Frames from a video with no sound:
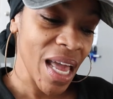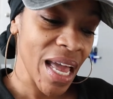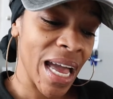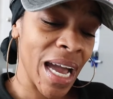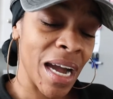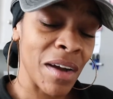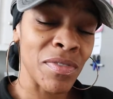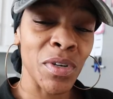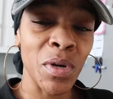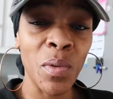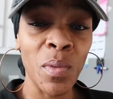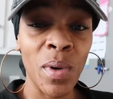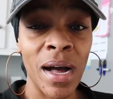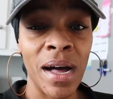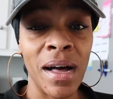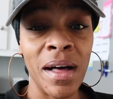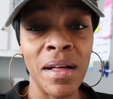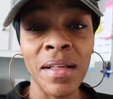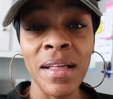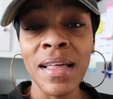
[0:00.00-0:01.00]
after a
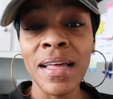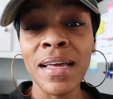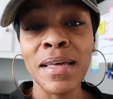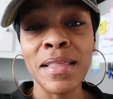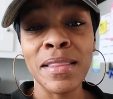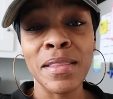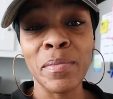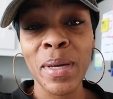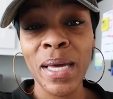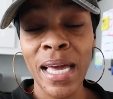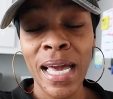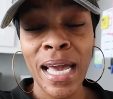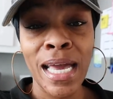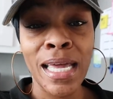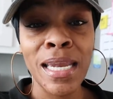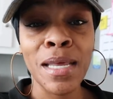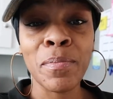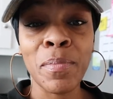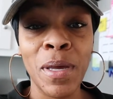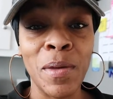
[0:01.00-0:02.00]
while, the
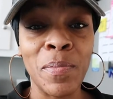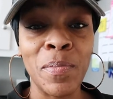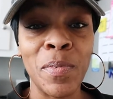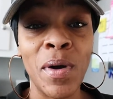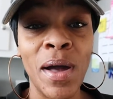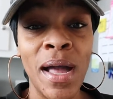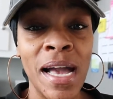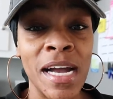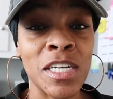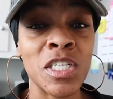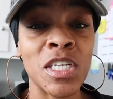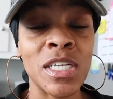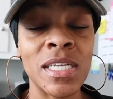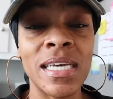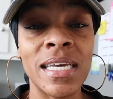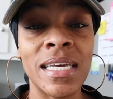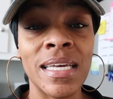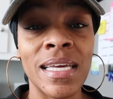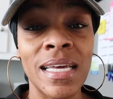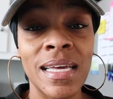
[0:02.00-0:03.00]
mechanic people
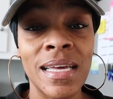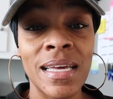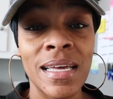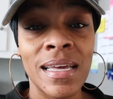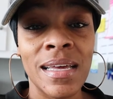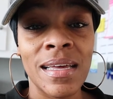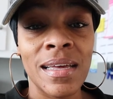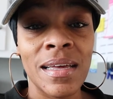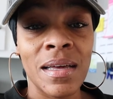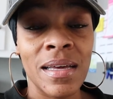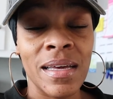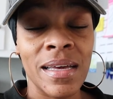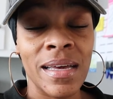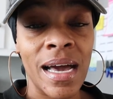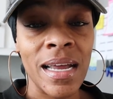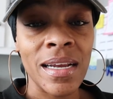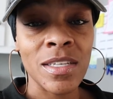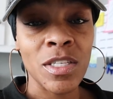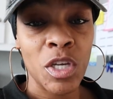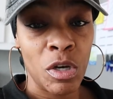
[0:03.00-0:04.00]
actually
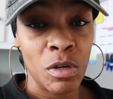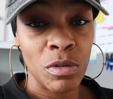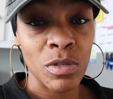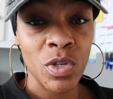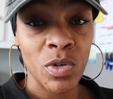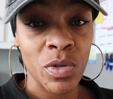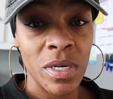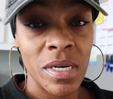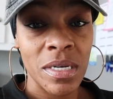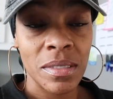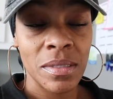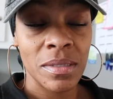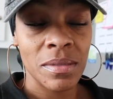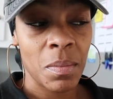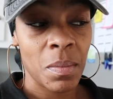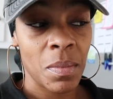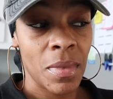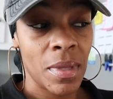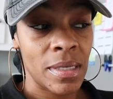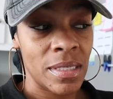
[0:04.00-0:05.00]
got a tow truck
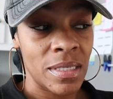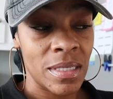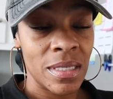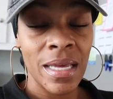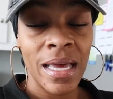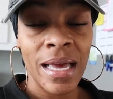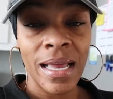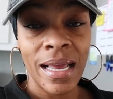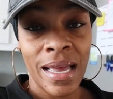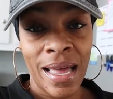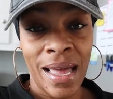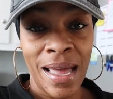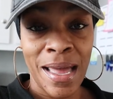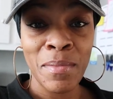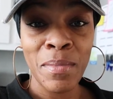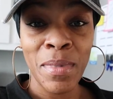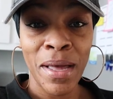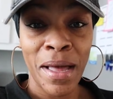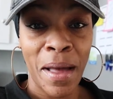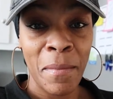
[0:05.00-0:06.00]
and
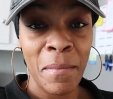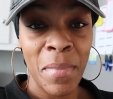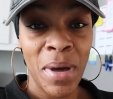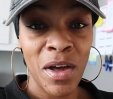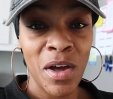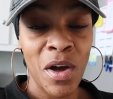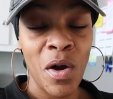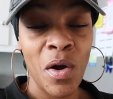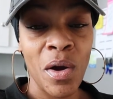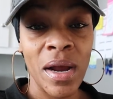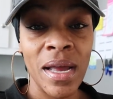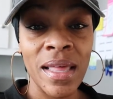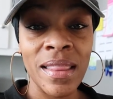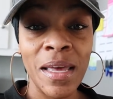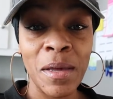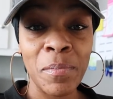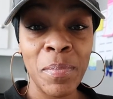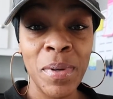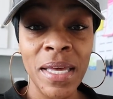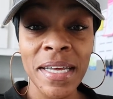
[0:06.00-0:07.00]
came and got my car and
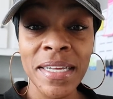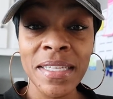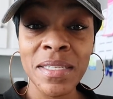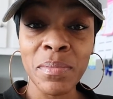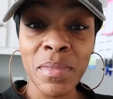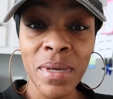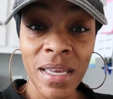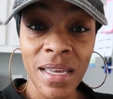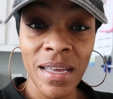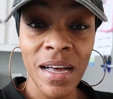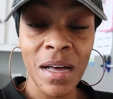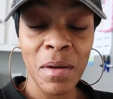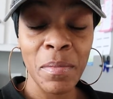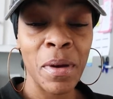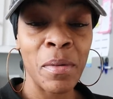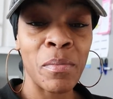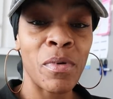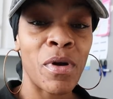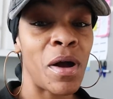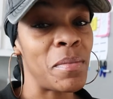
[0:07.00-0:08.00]
they picked me up
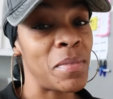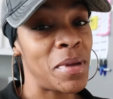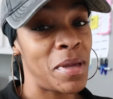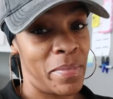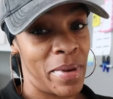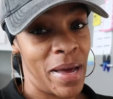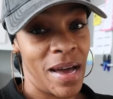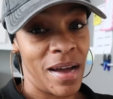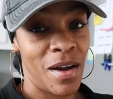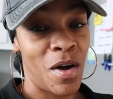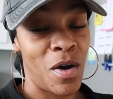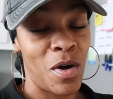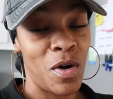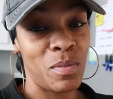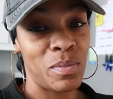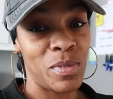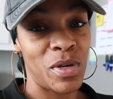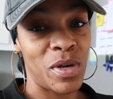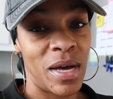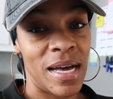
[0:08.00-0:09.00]
and brought me back
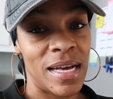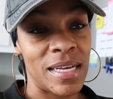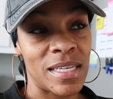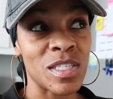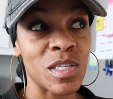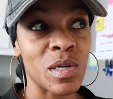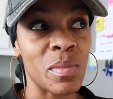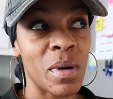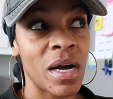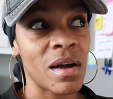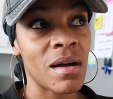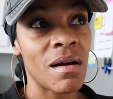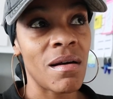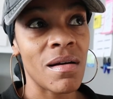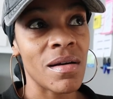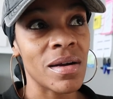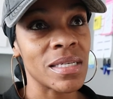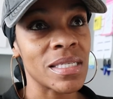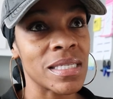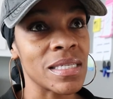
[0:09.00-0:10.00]
home, you guys. So my
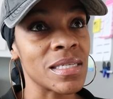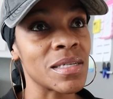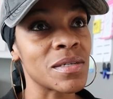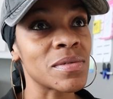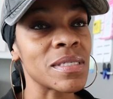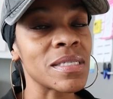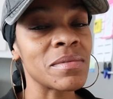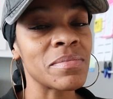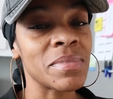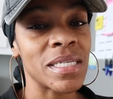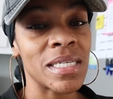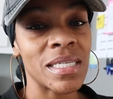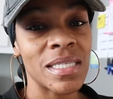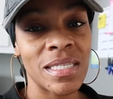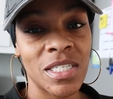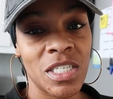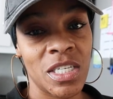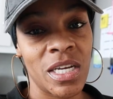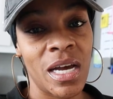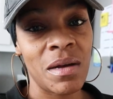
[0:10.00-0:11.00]
car has literally been in
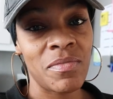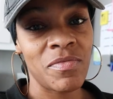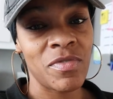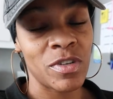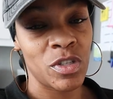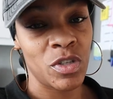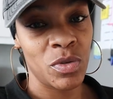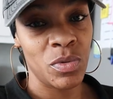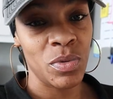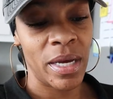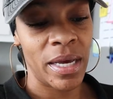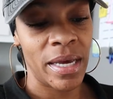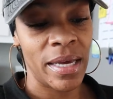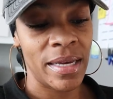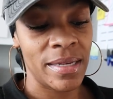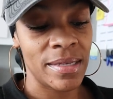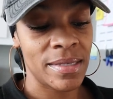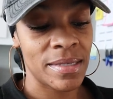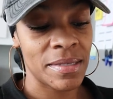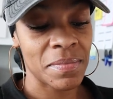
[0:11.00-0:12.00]
the shop for two
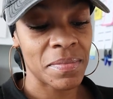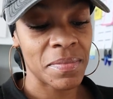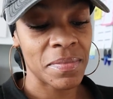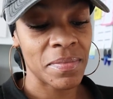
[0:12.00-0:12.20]
days